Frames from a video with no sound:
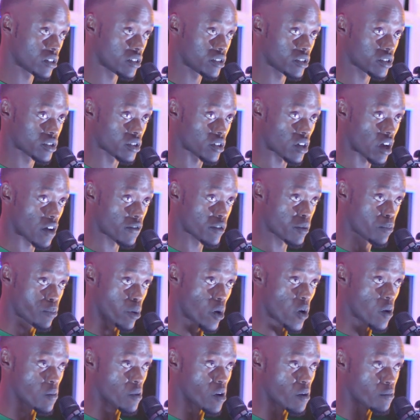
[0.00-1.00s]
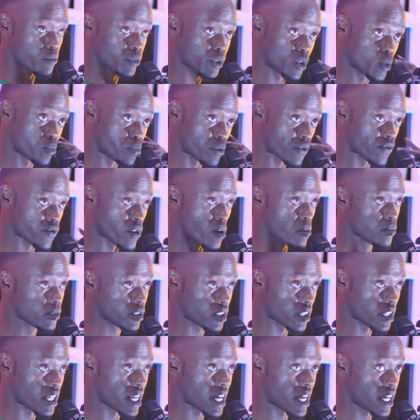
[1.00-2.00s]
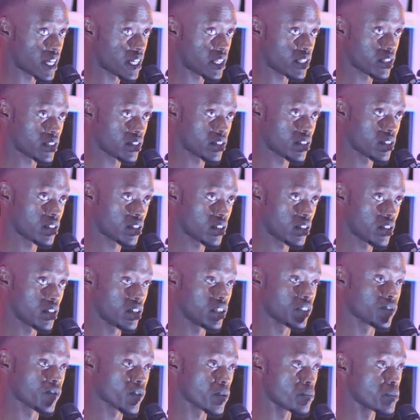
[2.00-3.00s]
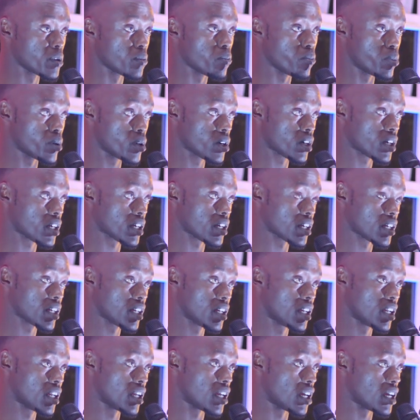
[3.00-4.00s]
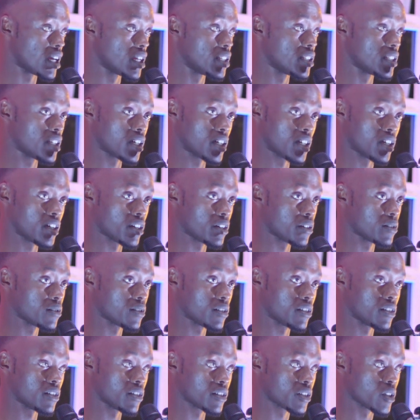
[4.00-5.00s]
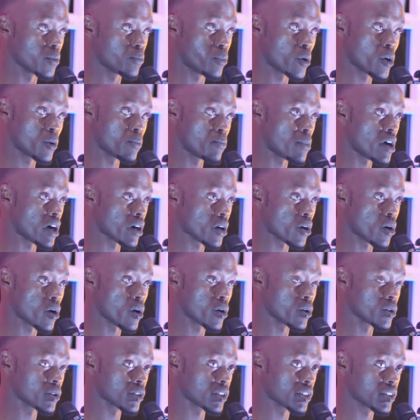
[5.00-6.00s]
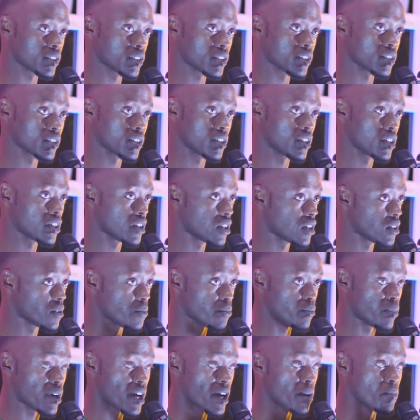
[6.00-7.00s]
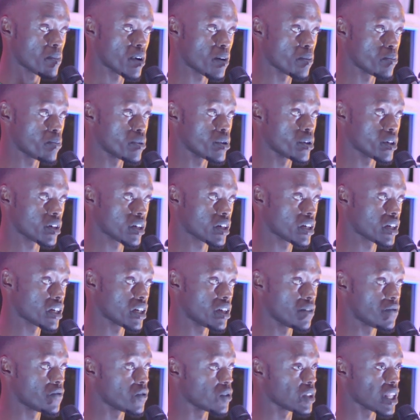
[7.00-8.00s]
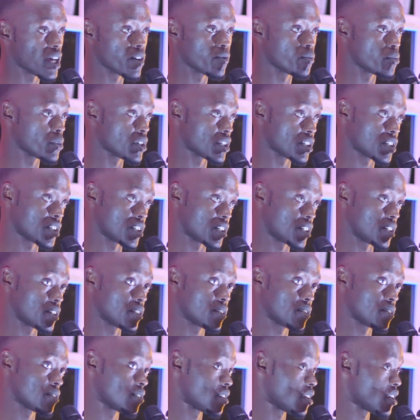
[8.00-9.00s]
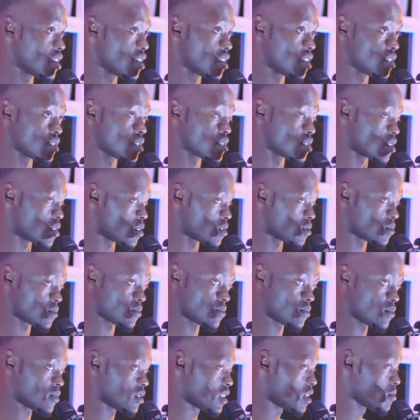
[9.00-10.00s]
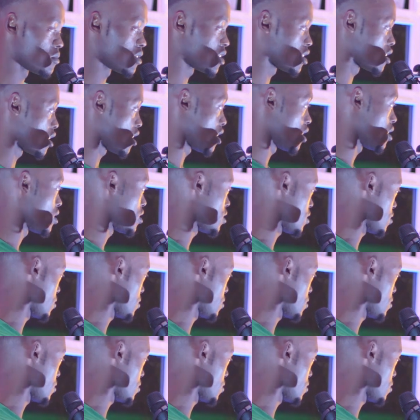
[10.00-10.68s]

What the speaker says: so every poem I'm to perform tonight is from the book, and support my cause, buy my book if you love my shit. So let me start.